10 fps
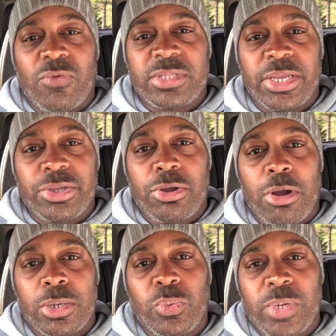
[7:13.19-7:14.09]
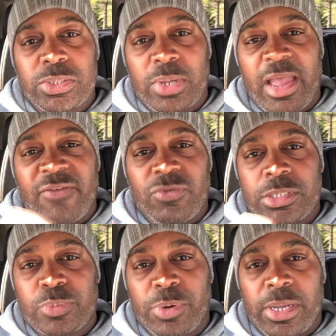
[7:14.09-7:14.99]
Take your garden weasel after you
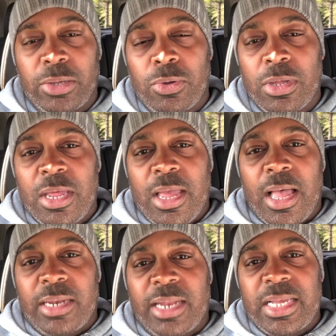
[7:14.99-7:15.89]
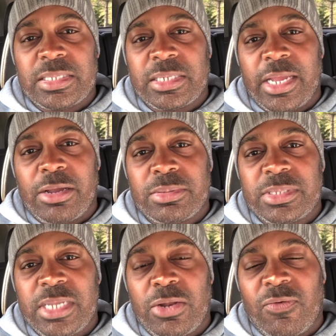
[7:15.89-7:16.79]
sprinkle a nice layer of
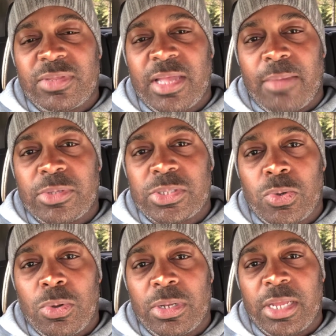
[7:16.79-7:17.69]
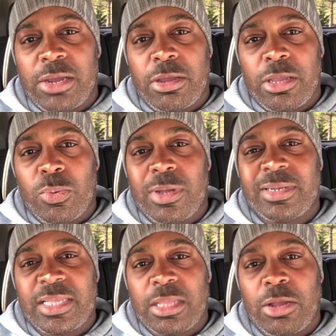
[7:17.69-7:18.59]
seed over top of the soil in the area you want.
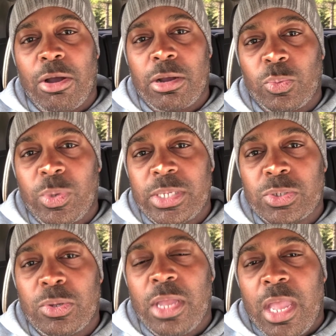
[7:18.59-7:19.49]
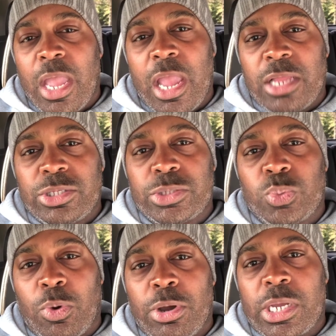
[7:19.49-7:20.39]
Take that garden weasel and just
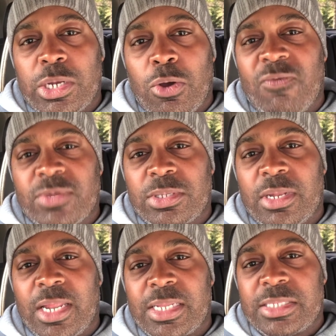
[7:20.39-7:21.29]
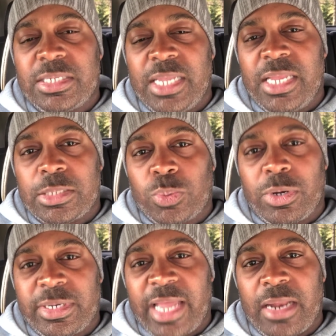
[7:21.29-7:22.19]
work it over so that the seed is worked
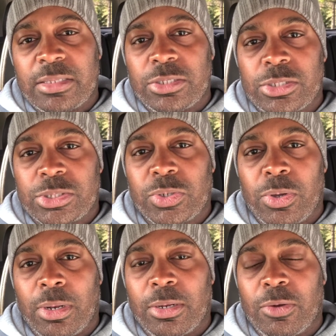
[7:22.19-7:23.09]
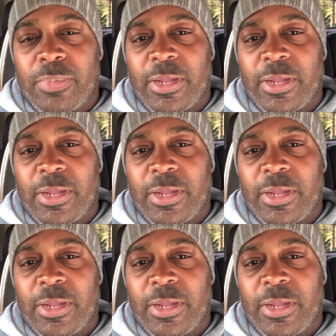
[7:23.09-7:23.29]
down into the soil a little bit.